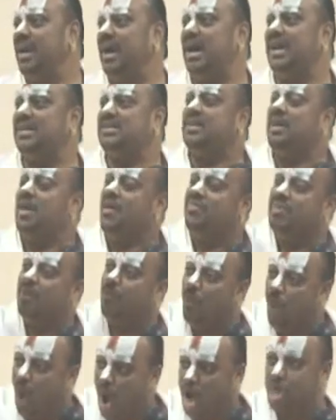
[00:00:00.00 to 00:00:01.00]
Because
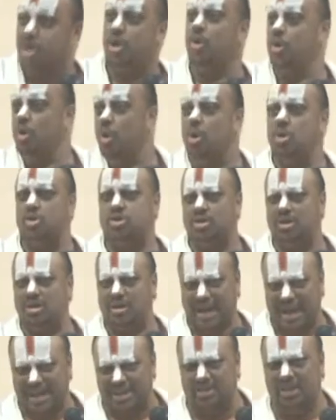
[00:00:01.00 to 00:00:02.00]
the more you
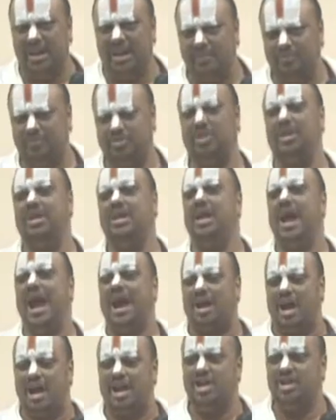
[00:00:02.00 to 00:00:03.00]
lose, gradually,
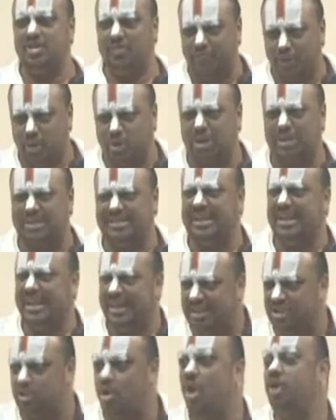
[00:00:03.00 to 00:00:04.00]
see, according to
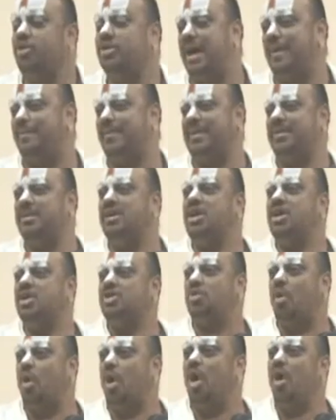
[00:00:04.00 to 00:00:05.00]
futuristic, it is going to happen.
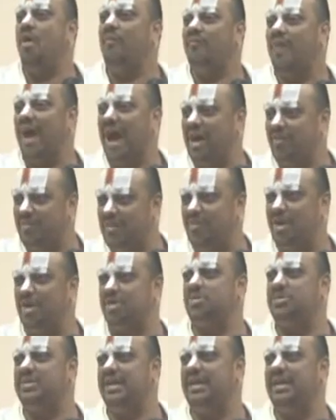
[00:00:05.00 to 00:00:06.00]
So what
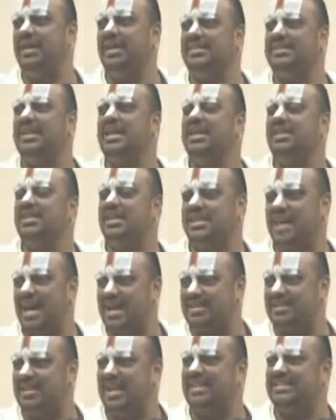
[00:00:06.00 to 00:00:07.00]
we want to say is,
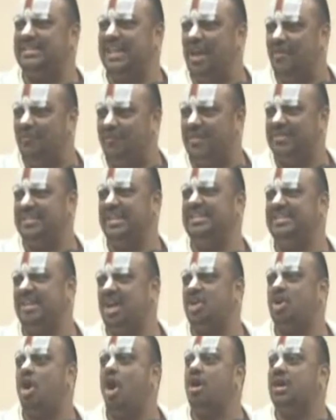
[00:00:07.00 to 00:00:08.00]
the Shastras, they
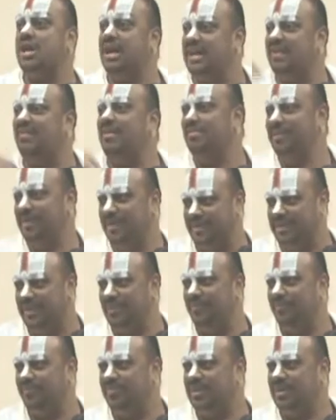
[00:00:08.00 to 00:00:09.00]
emphasize on cognitive
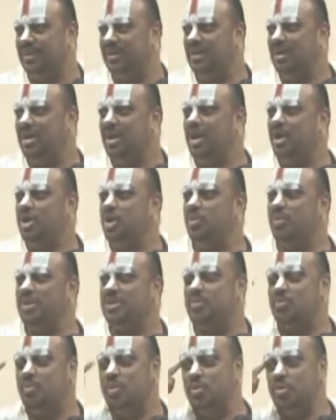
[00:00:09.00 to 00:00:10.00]
ability.
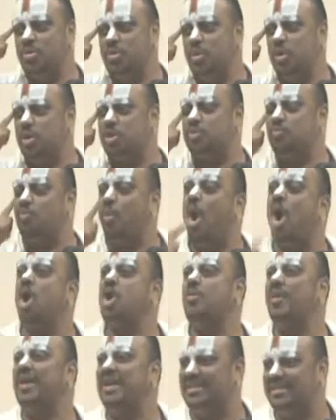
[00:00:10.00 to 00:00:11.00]
You must use
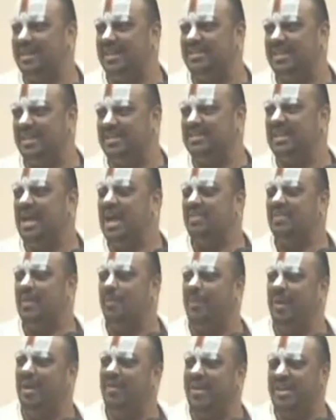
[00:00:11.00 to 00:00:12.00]
more your intelligence.
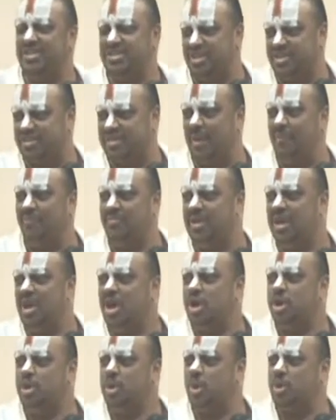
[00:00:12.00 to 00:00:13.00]
The previous
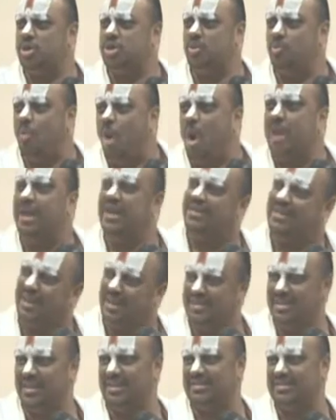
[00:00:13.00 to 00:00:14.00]
systems used more
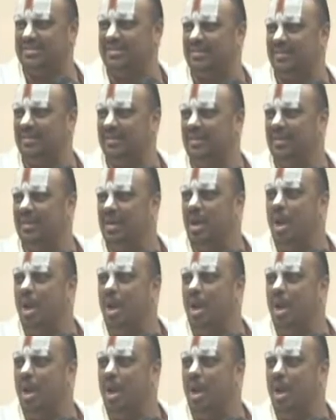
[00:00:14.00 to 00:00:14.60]
intelligence.